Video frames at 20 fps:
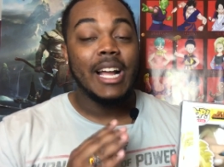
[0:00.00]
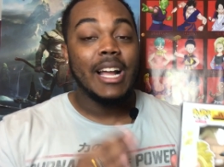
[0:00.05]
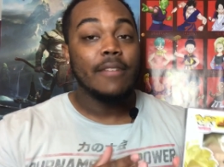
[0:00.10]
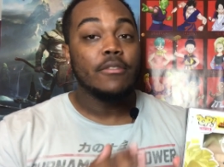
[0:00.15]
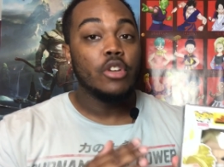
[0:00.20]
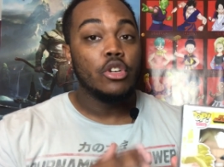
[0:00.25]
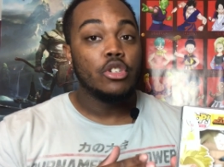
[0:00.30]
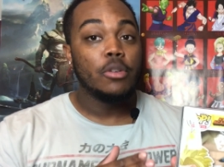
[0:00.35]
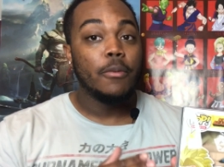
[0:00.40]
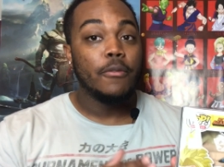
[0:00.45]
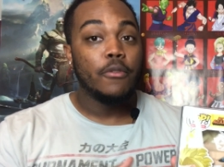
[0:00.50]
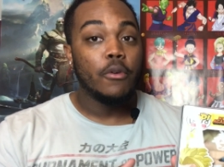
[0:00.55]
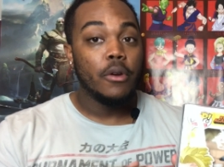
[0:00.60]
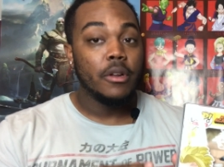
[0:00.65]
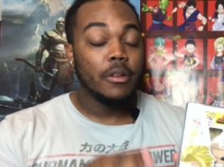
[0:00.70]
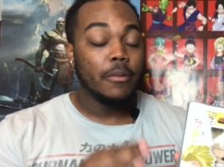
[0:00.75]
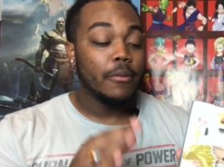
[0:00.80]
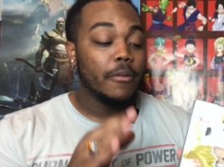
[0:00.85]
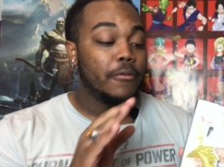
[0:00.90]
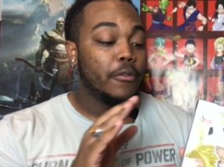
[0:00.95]
I told you before in
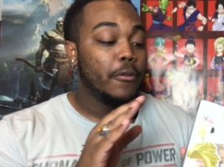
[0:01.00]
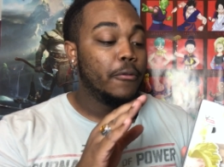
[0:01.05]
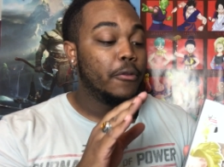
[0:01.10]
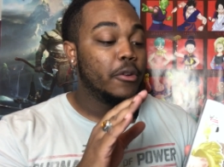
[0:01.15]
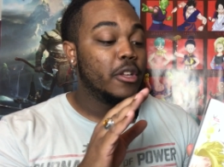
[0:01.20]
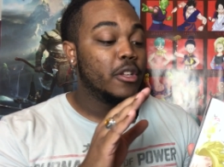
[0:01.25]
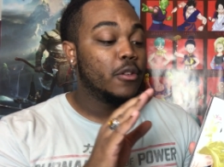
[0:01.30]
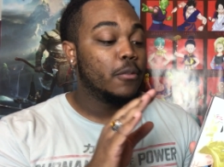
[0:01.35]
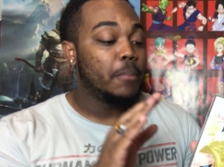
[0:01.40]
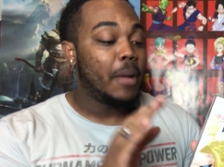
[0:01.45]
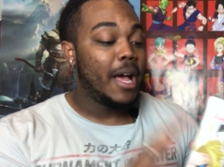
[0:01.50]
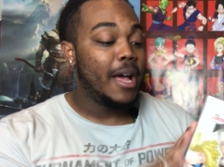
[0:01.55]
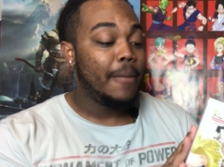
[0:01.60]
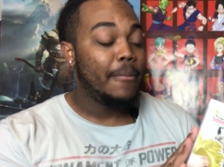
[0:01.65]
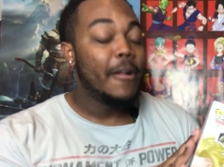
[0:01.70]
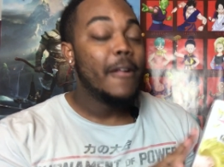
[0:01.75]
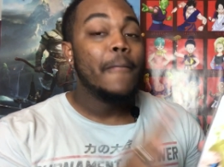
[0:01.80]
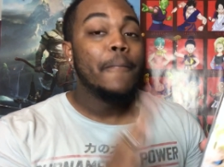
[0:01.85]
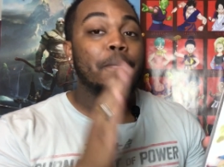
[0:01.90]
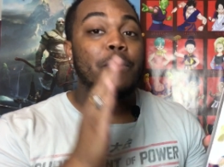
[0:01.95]
the review for this
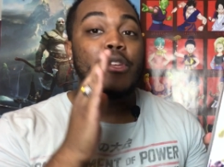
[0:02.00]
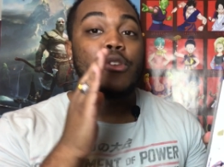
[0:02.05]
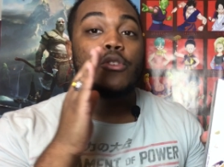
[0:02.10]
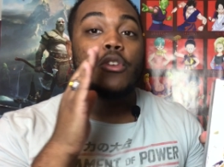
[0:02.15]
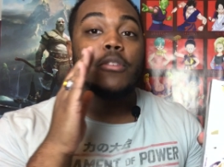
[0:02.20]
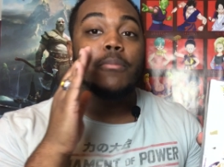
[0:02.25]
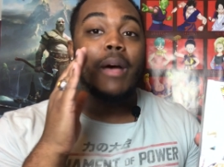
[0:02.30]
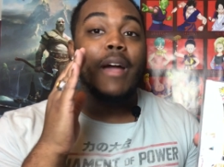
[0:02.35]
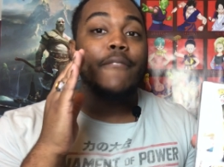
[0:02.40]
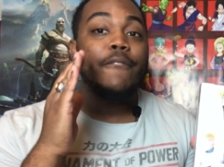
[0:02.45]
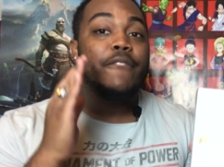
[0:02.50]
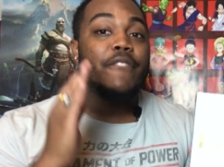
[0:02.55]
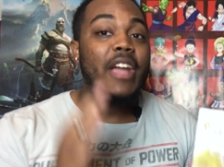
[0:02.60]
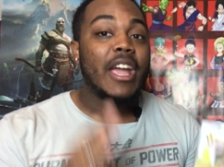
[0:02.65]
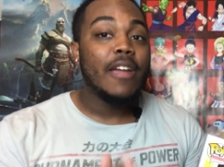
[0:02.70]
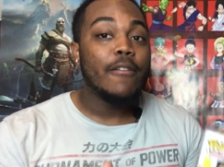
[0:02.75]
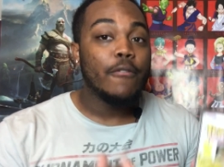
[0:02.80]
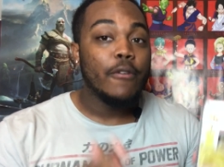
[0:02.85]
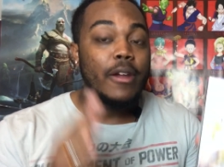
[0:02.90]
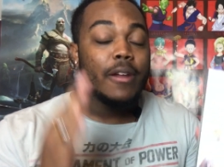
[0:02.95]
pop, this was my
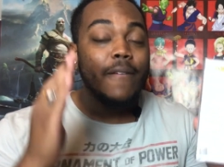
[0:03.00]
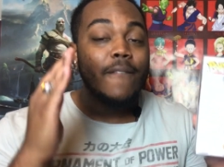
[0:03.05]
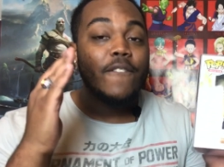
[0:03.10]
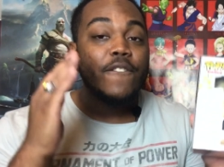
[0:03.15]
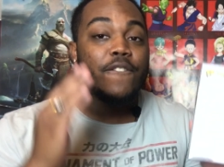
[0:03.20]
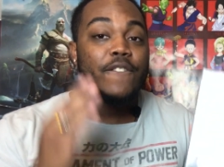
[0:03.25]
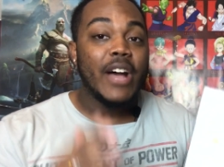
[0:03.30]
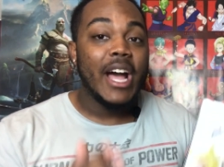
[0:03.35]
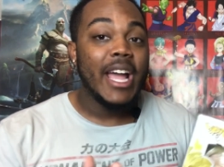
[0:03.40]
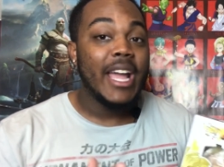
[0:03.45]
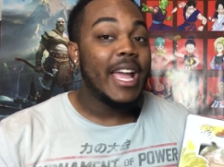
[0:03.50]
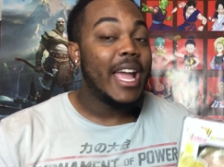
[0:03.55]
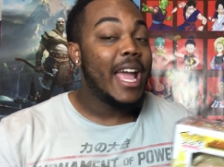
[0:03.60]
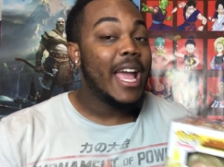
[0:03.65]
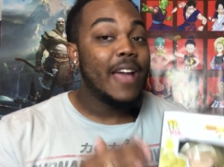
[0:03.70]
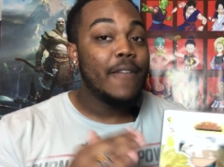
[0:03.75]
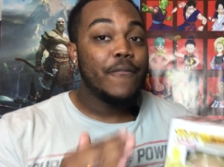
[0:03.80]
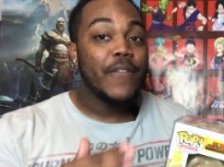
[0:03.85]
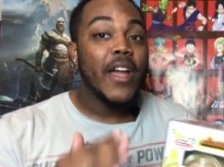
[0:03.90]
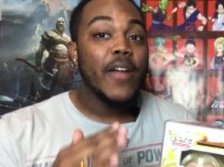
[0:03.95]
favorite fight
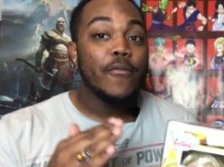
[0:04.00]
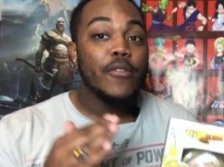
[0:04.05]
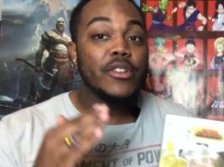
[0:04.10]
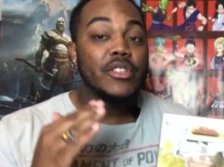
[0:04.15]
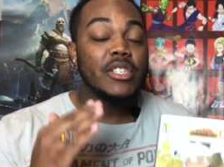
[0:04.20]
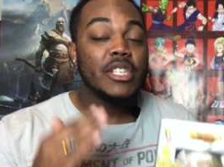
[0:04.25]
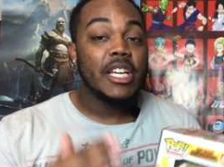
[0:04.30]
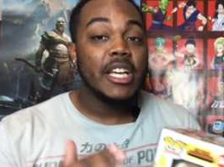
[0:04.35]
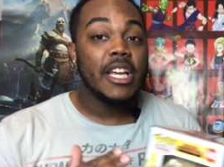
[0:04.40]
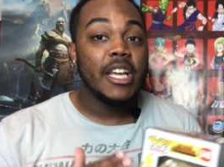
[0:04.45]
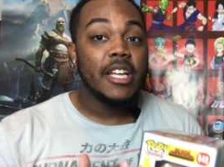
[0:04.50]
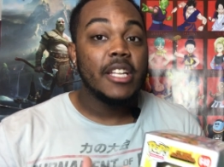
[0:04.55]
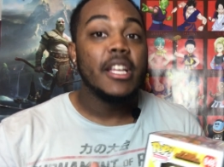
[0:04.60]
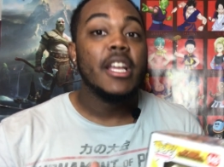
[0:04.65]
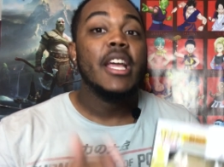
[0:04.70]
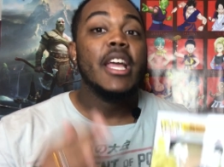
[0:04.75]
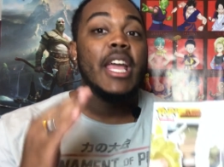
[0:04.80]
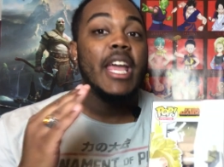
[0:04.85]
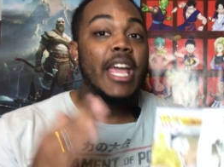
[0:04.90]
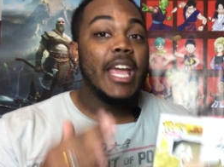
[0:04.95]
and favorite scene
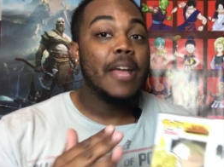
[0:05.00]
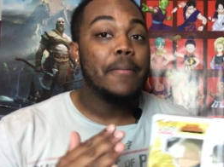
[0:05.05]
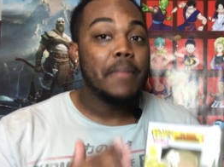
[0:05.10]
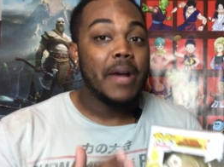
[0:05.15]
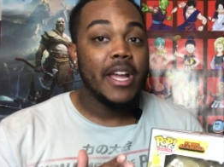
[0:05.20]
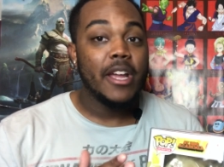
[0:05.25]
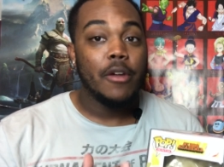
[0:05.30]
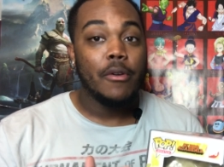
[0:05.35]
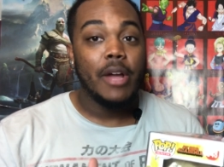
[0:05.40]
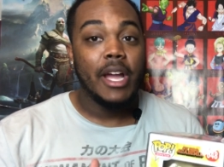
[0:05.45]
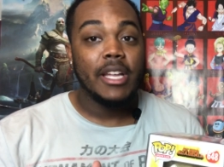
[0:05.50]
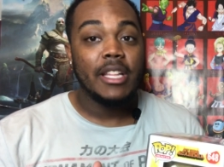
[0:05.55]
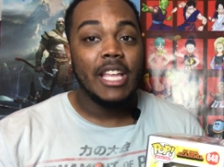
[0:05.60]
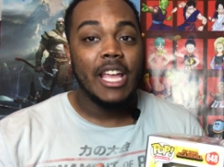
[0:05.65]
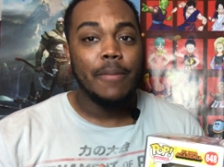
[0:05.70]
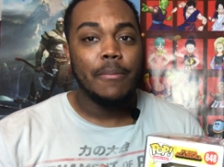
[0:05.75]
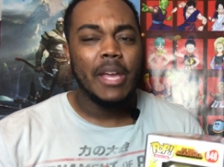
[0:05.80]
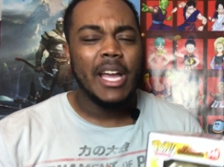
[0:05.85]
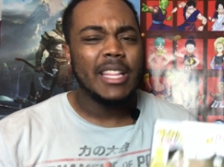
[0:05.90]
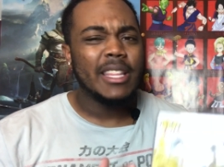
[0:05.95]
in My Hero
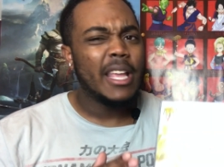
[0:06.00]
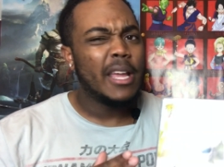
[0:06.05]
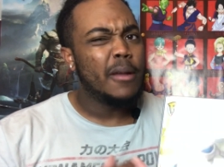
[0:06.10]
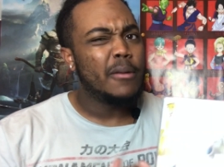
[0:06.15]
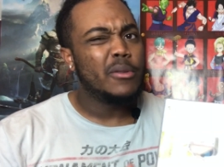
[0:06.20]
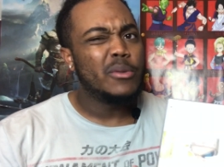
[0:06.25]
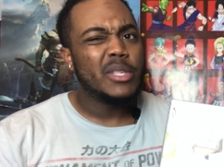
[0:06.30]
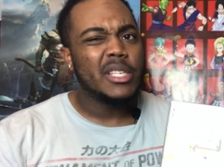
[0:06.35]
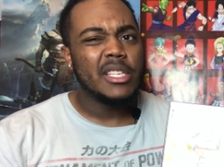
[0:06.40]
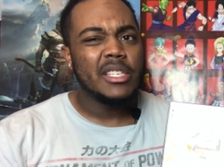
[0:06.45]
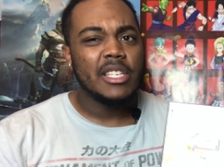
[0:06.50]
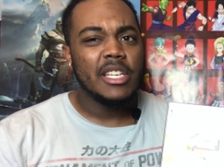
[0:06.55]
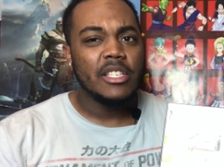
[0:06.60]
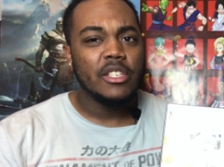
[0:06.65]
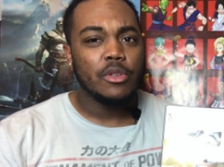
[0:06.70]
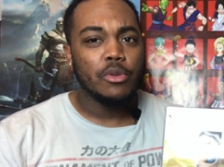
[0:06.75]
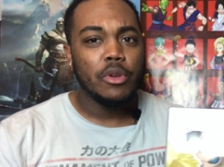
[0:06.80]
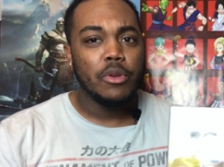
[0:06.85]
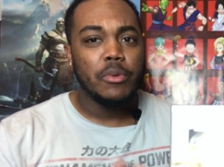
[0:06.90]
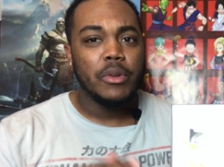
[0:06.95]
Academia. I think it was in
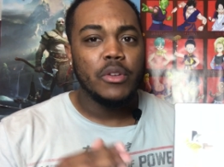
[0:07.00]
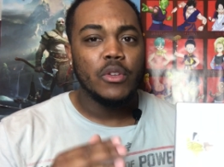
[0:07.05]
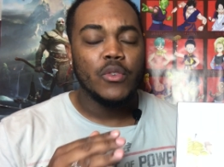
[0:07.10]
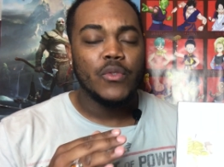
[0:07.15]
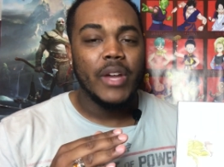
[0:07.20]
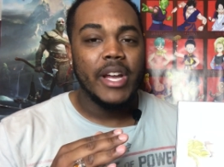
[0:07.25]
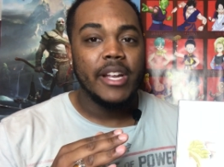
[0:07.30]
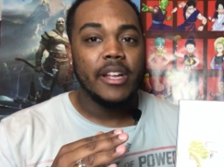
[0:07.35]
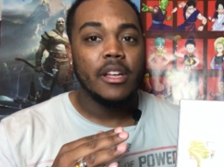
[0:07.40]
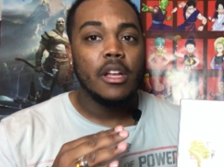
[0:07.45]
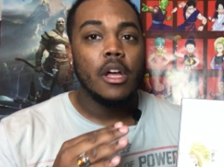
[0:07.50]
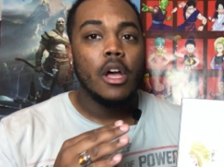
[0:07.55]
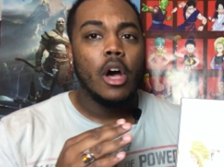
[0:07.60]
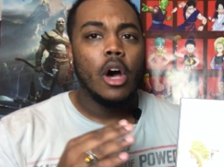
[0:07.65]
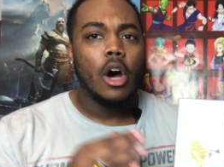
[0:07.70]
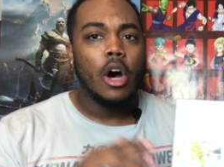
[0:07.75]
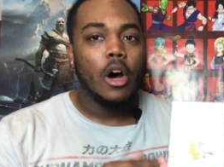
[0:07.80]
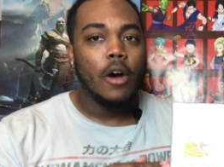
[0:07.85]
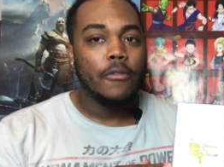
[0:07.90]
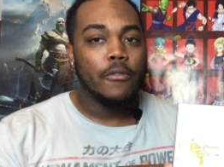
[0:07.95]
season 3 when he was fighting
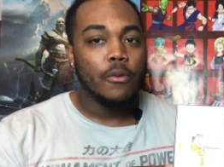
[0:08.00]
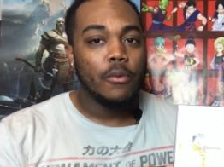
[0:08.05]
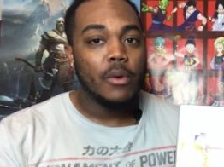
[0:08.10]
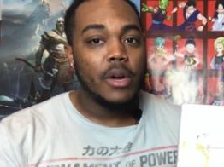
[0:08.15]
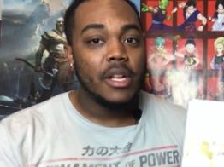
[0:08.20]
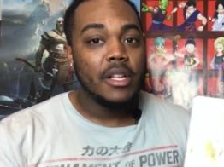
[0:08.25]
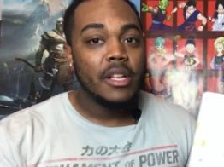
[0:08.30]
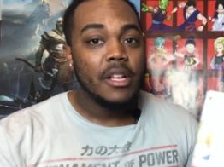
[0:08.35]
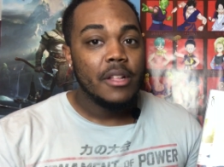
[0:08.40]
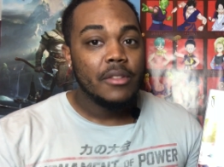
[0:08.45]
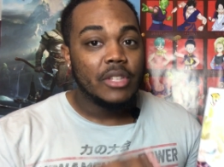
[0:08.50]
All for One.